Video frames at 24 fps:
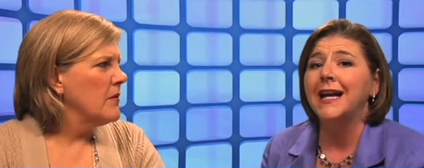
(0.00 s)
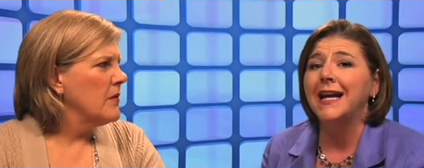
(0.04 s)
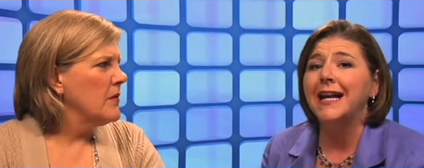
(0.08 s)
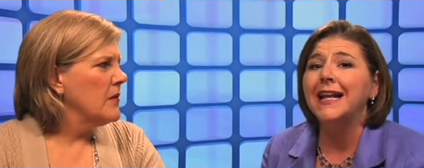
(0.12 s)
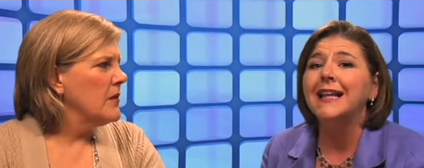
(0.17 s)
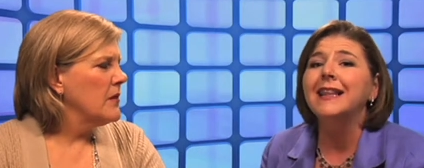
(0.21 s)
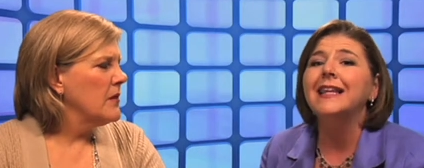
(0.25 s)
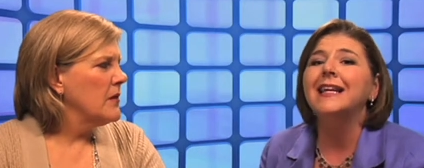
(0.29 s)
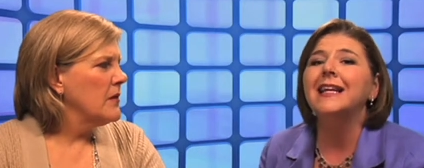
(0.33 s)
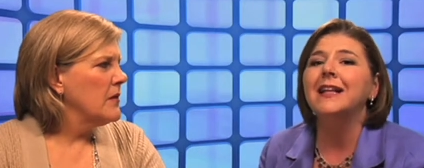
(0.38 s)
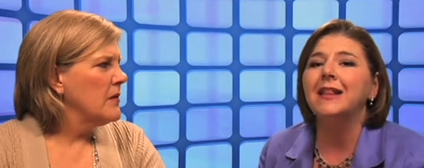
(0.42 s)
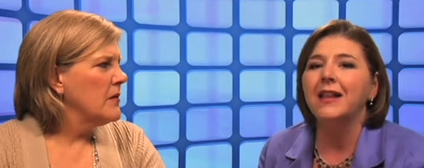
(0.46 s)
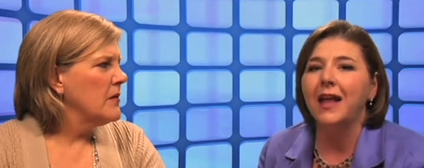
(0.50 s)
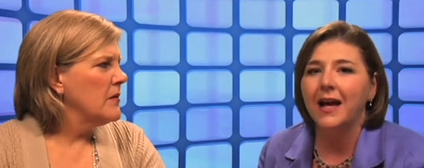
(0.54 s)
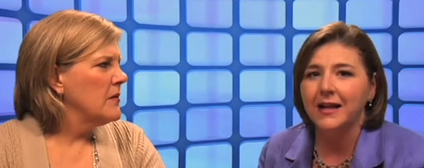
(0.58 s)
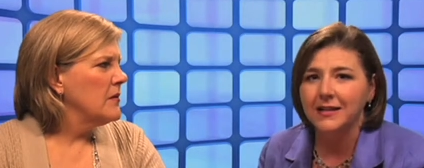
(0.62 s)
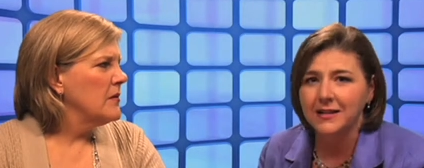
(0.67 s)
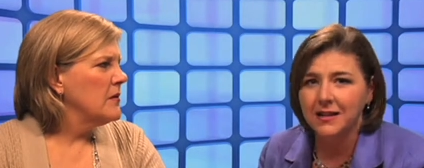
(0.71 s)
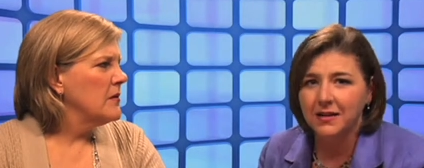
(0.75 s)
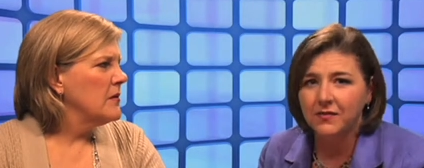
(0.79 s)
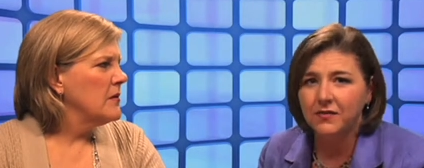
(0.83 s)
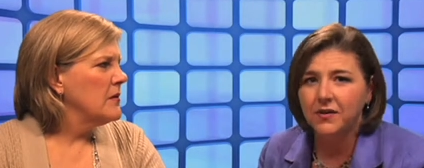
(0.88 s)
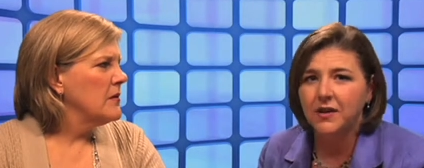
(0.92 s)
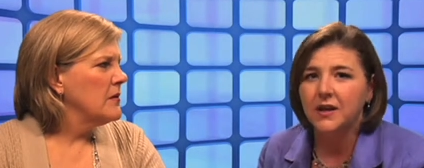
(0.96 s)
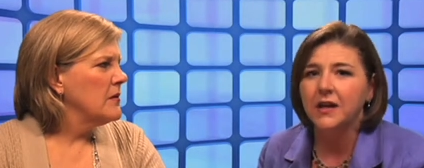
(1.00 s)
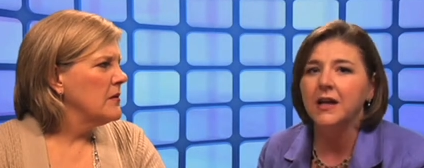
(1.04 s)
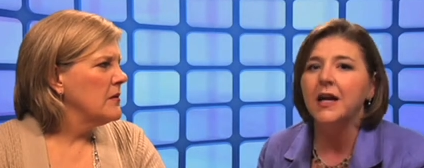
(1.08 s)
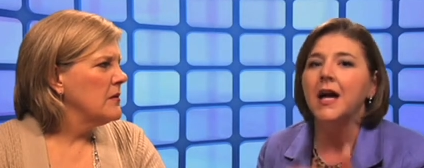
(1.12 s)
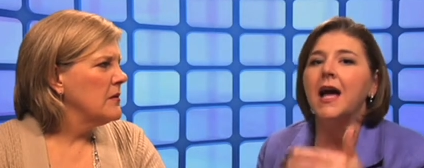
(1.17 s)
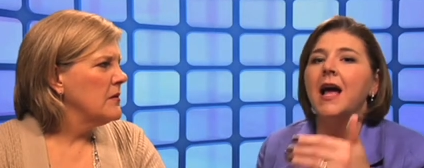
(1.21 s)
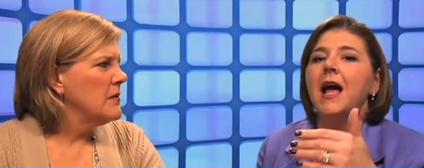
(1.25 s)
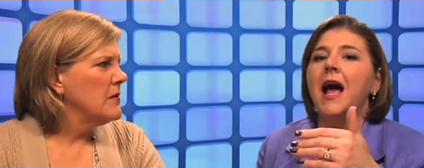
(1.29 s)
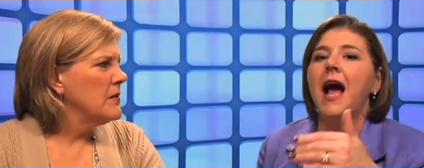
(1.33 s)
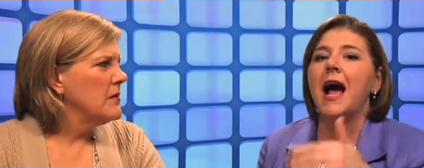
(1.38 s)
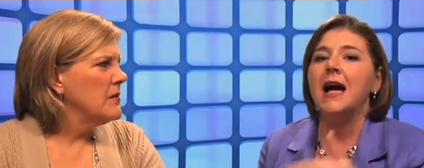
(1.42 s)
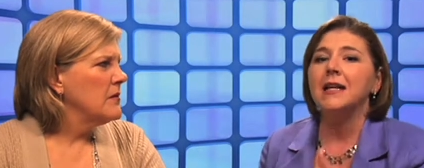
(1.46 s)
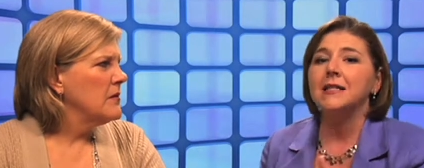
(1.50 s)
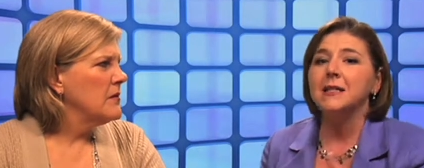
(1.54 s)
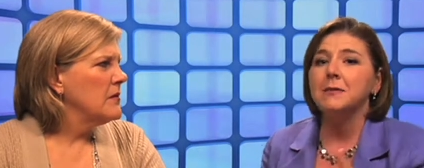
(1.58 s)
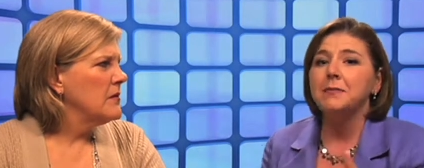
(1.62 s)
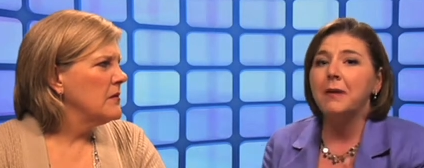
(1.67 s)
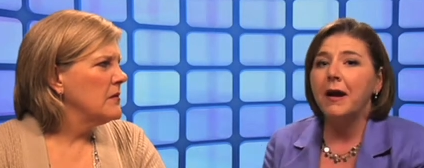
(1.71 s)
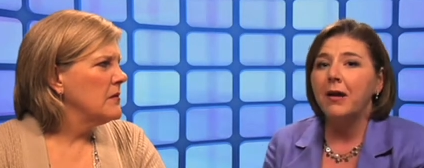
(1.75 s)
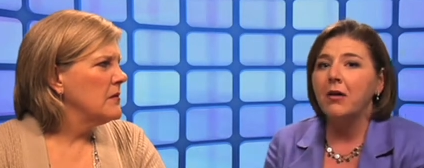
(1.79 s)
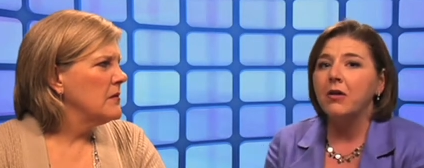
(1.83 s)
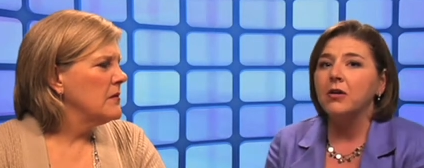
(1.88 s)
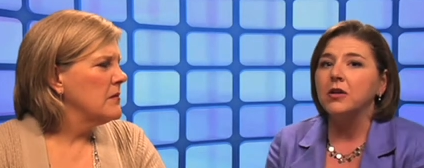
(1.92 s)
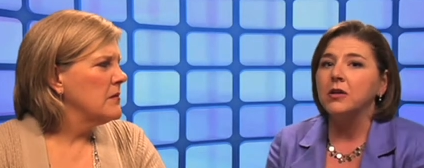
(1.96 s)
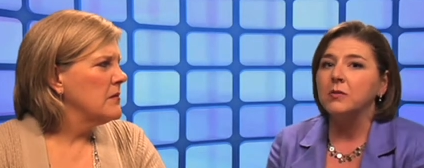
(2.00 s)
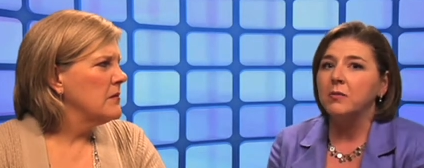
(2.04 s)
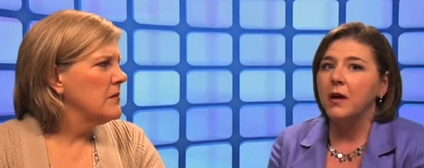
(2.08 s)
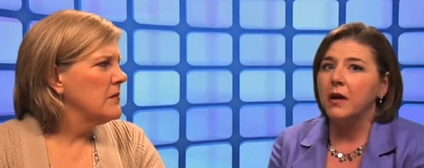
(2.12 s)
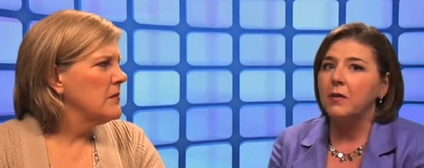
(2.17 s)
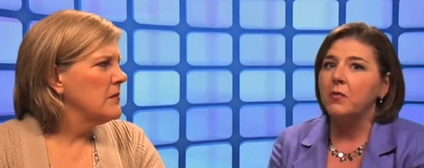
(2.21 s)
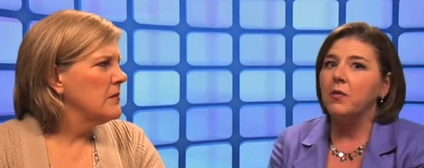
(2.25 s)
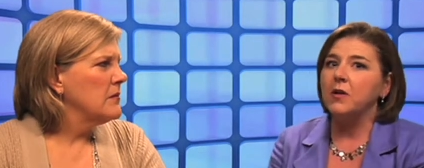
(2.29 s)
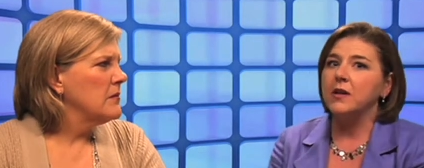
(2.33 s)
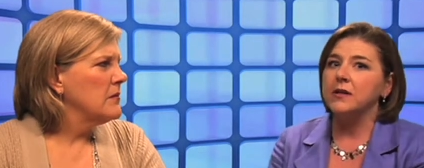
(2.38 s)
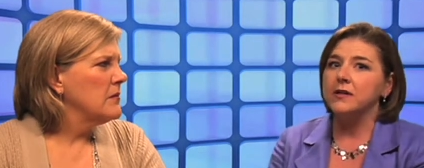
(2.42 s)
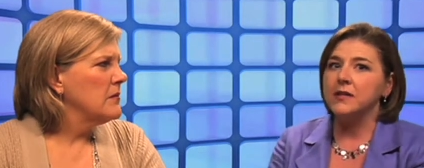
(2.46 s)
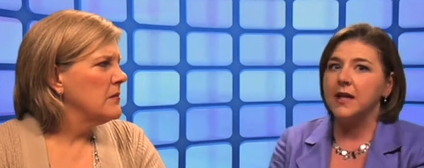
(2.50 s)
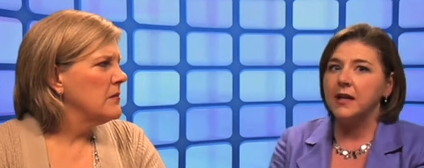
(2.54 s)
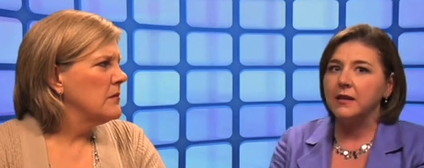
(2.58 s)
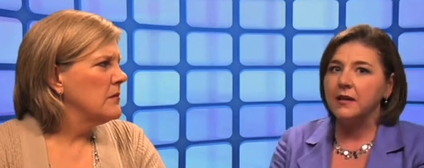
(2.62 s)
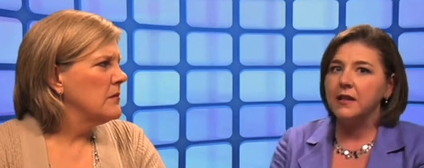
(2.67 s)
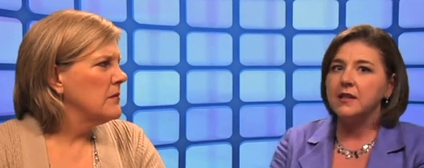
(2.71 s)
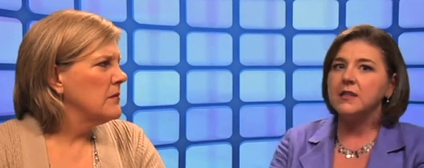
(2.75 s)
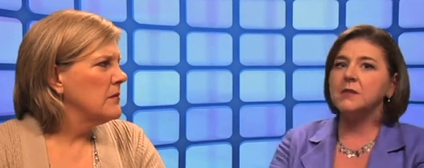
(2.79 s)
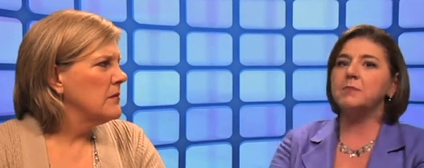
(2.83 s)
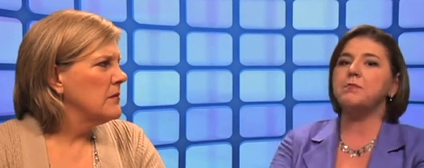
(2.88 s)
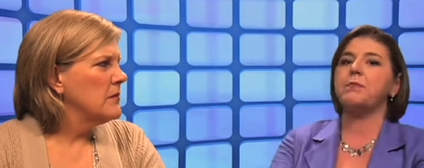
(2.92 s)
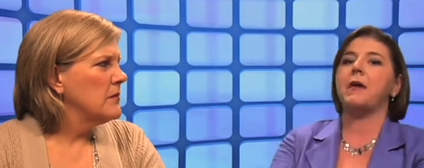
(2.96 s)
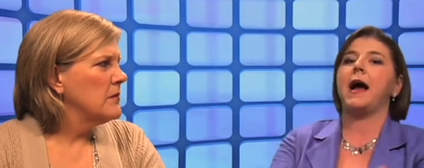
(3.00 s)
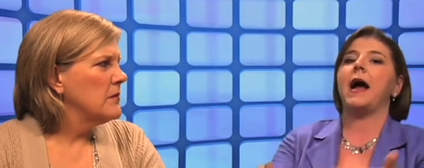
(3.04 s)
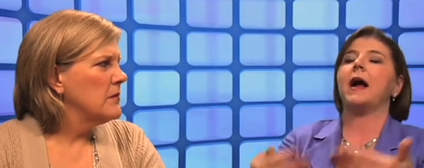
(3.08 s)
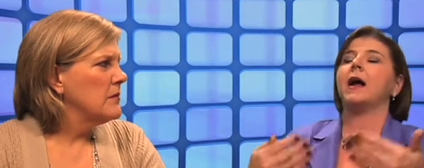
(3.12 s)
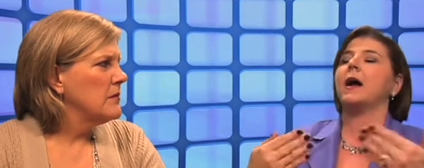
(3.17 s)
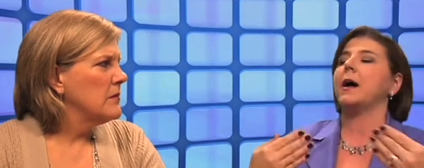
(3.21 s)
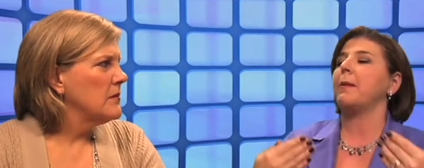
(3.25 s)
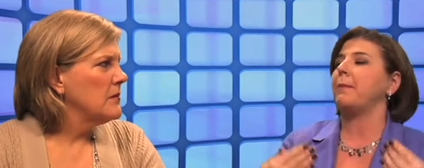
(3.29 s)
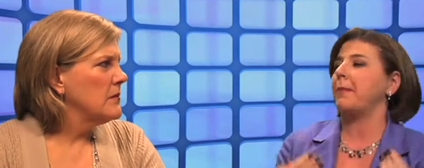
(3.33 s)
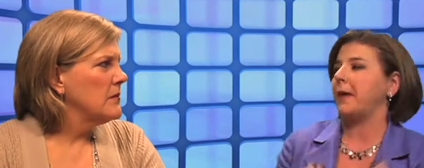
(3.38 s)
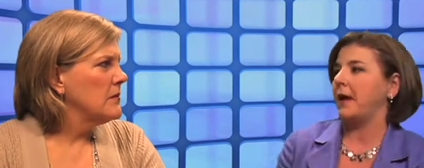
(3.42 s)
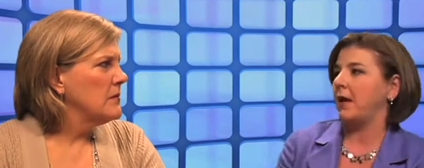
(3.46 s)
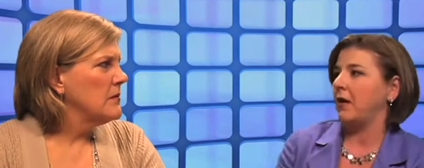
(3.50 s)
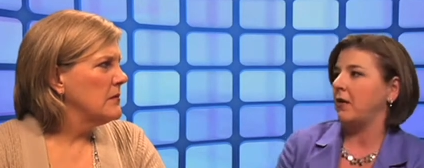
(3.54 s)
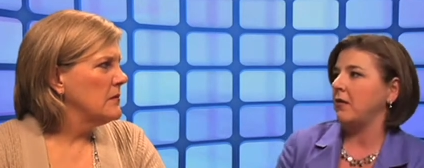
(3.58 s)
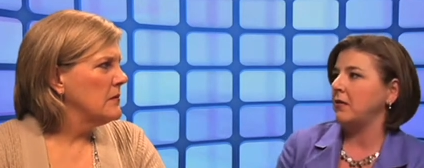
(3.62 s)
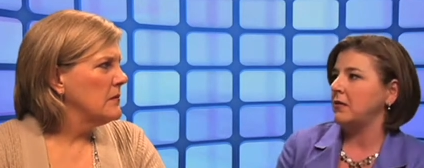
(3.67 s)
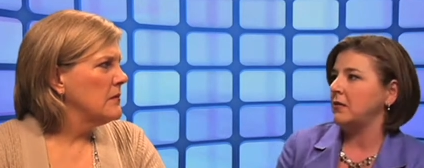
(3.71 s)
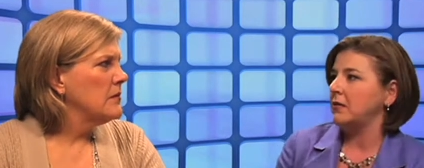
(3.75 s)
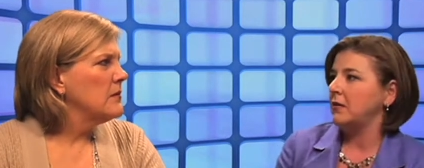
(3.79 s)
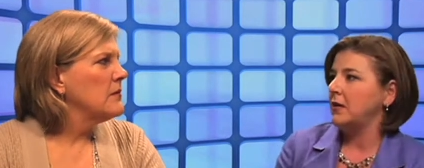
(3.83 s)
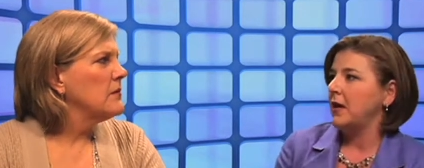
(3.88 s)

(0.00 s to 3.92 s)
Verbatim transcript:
Speaker 1: illegal activity, as a parent, you might want to say, let's back up here.